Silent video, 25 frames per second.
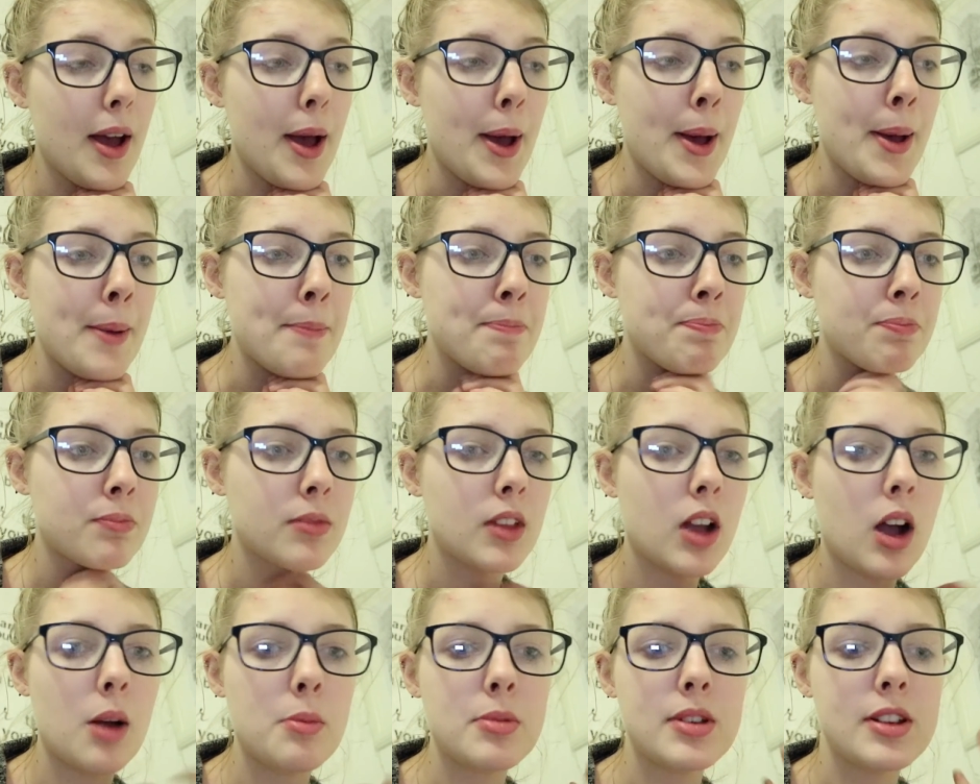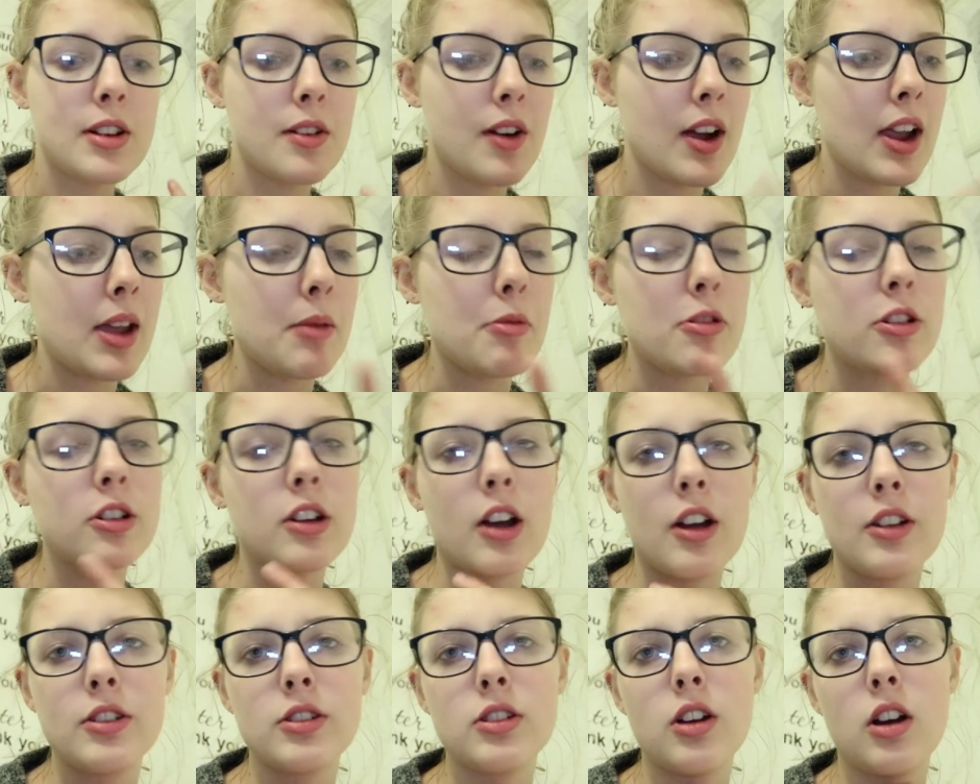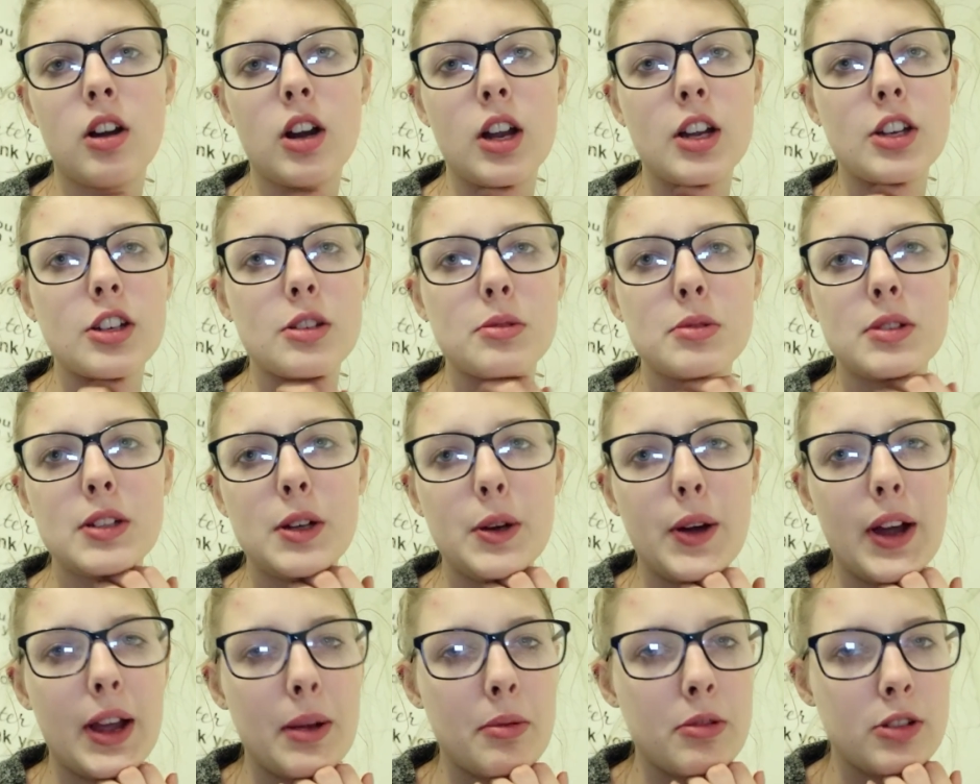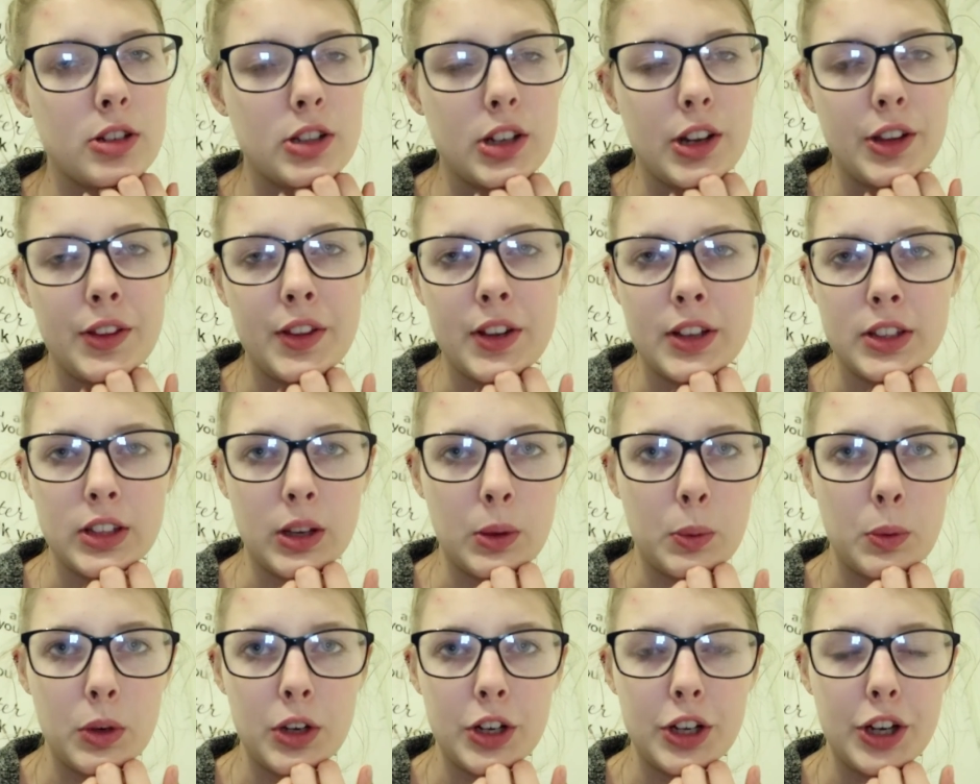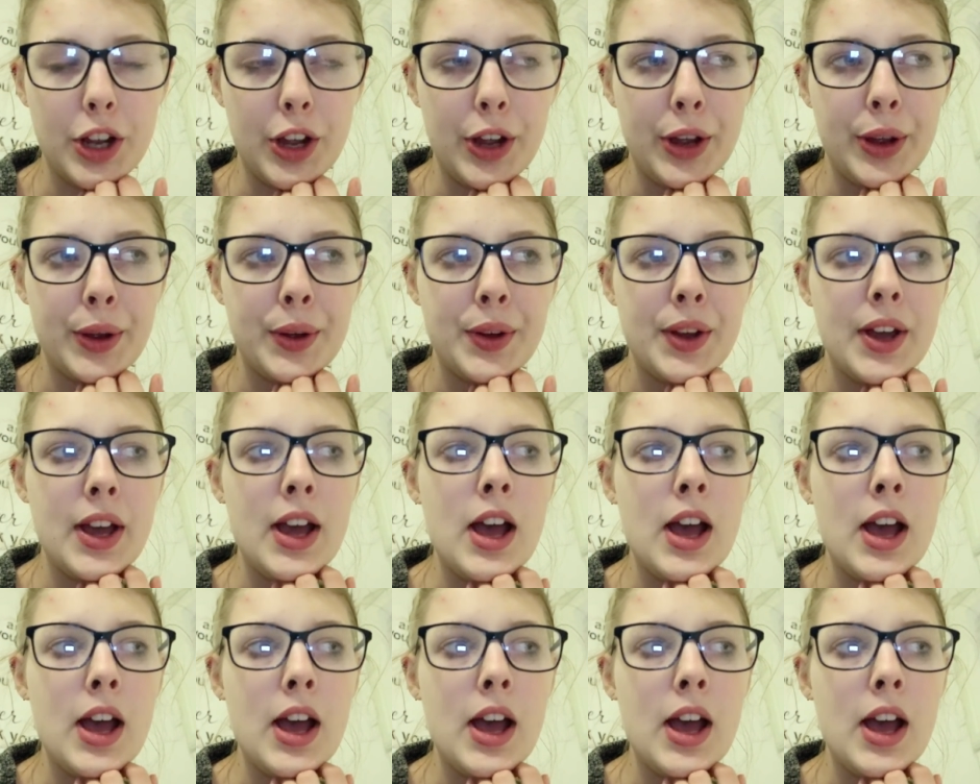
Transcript: I'm still able to go to college, I'm still able to do things I want to do.